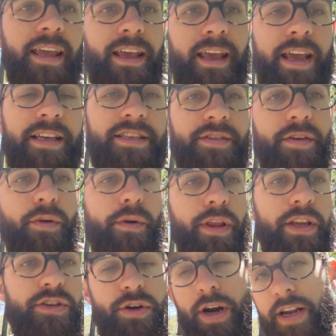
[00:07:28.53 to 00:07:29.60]
in case of a
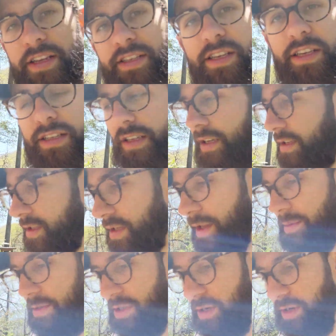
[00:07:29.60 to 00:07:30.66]
really dry season. So let me